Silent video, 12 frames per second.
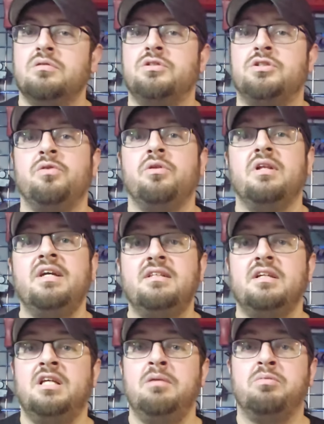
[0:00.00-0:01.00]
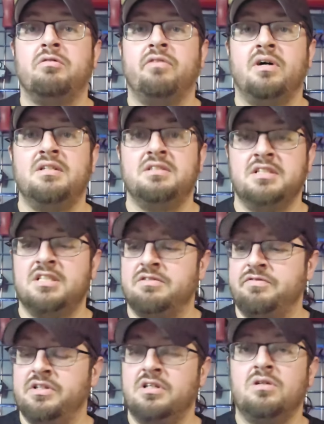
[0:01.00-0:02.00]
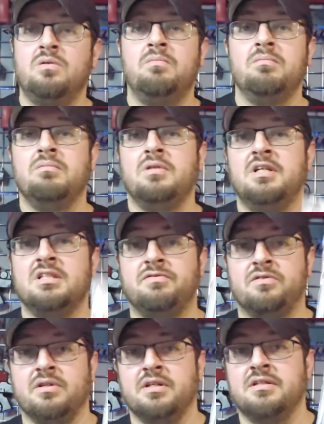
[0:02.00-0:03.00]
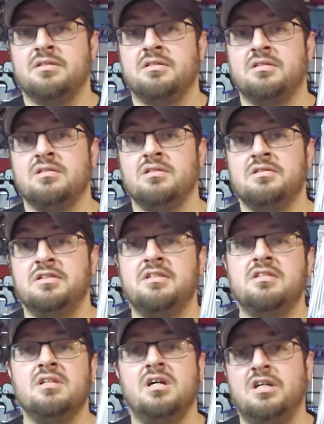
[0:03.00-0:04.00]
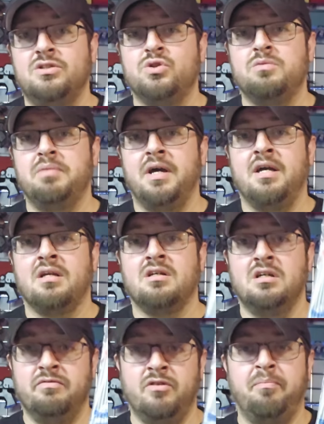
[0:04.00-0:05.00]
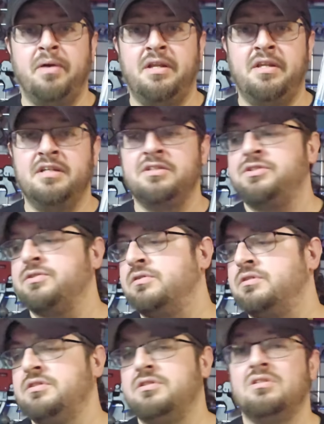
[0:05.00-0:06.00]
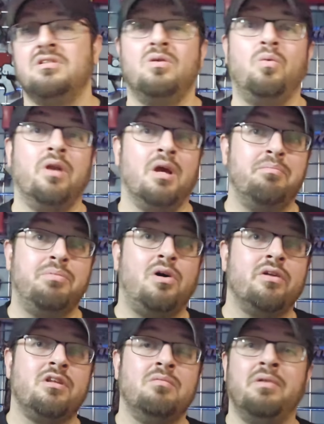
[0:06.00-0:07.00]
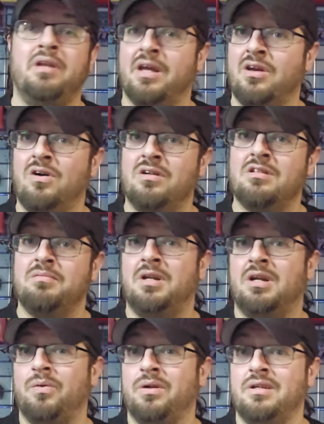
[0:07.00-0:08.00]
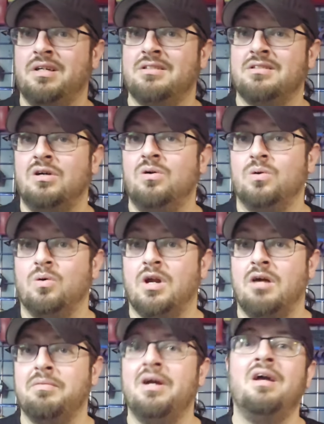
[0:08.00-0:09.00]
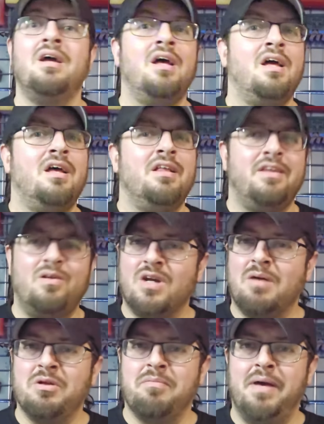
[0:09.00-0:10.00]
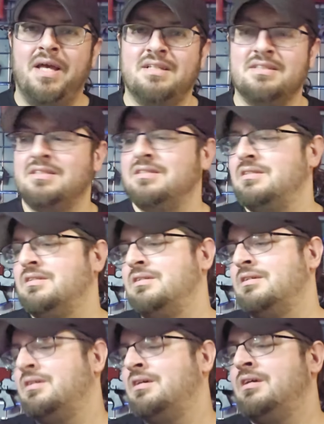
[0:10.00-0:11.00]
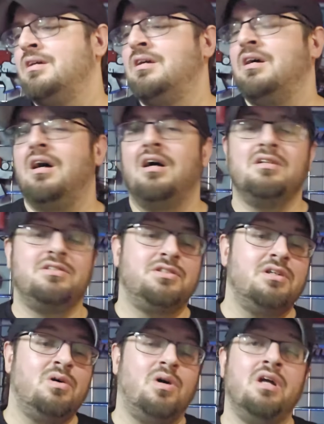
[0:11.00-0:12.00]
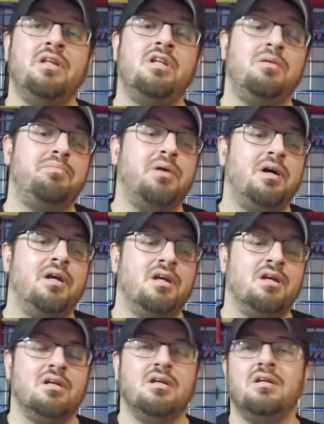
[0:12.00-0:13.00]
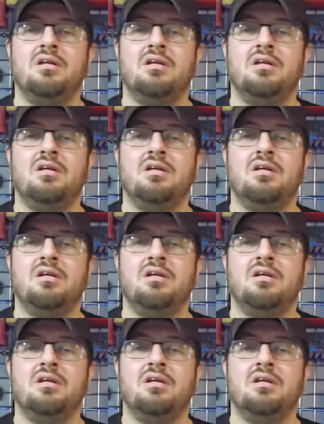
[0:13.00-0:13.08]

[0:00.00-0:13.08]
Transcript: So the link that he provides in his video is for this. This is a 100 pack of the pen inserts. When I bought them and I got them and I realized, oh crap, they don't come with pens. So I ended up buying